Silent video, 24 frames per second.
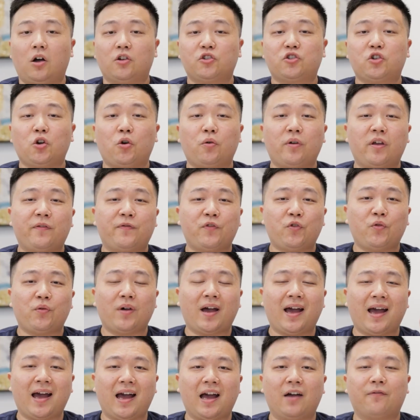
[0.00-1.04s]
Also, if you
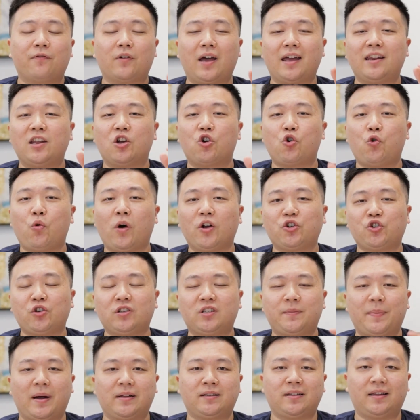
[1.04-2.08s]
have any
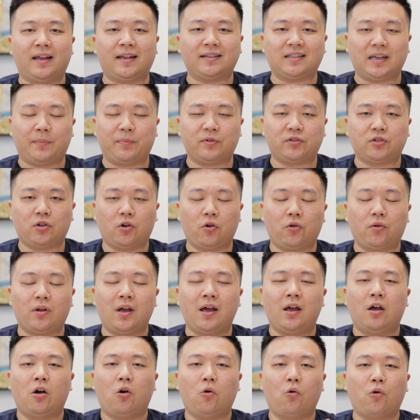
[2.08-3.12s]
questions about today's episode
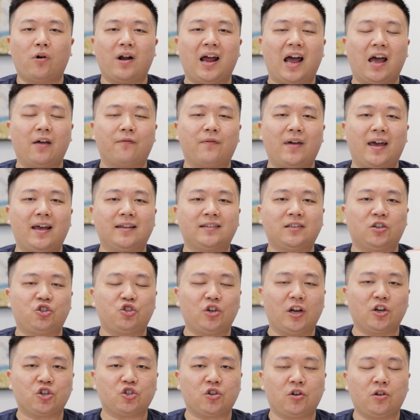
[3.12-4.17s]
or have a
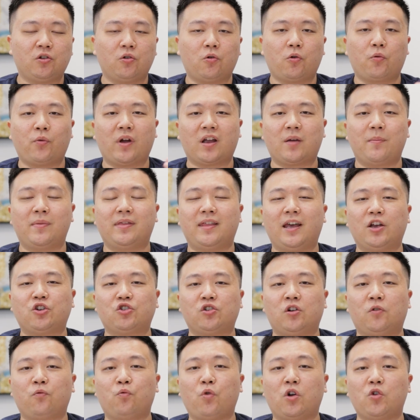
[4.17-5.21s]
suggestion or
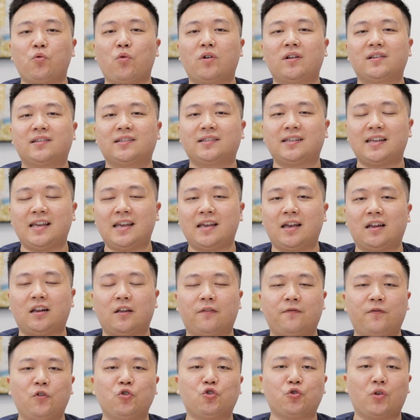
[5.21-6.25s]
recommendation of what you want to see in
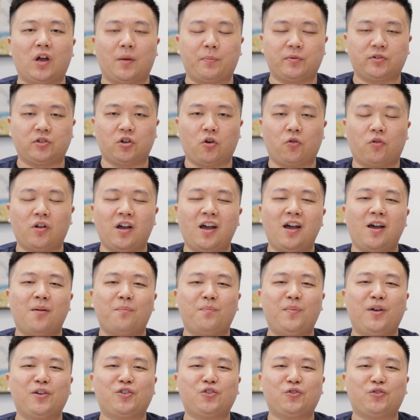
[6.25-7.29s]
a future episode,
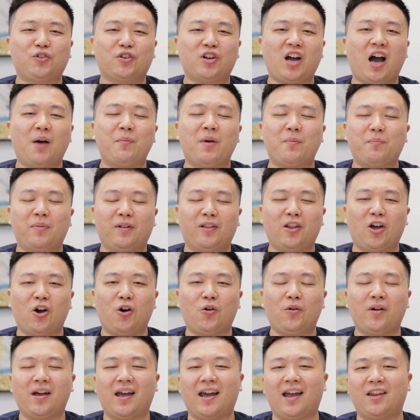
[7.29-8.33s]
make sure to comment
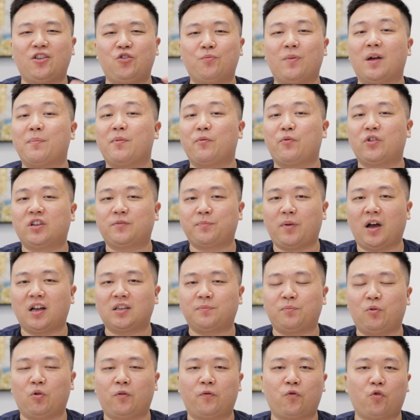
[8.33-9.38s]
below and you might be
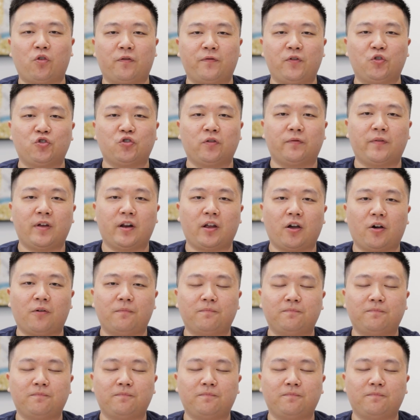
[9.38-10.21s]
responsible for a future video.